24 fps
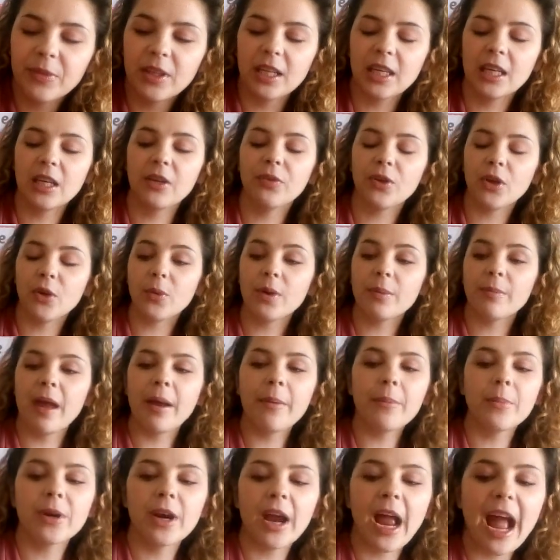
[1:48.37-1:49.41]
If you
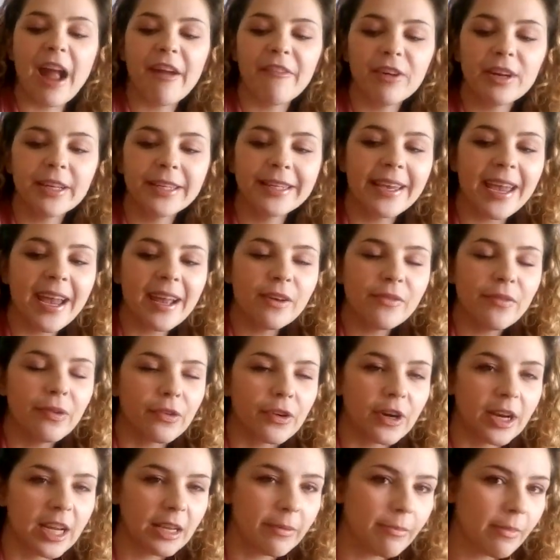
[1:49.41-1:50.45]
remember, every 10
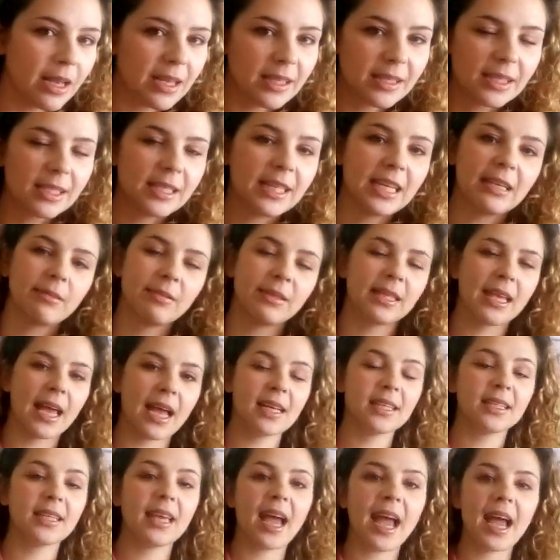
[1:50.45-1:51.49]
frame, as the name
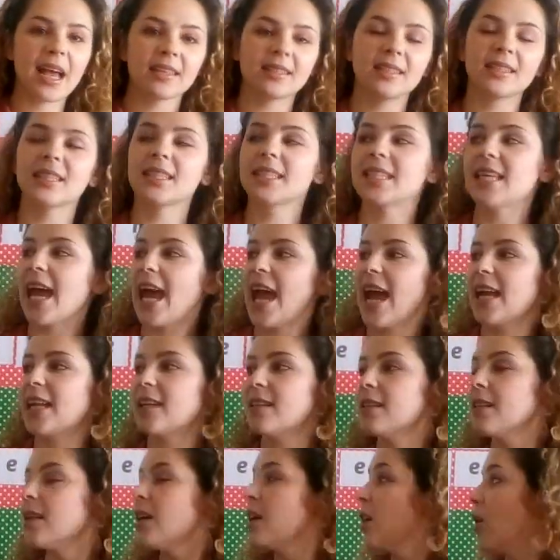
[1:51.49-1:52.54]
says, has
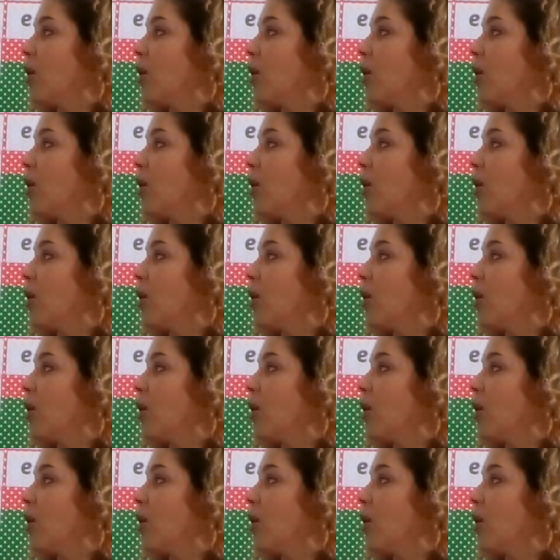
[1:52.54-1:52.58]
10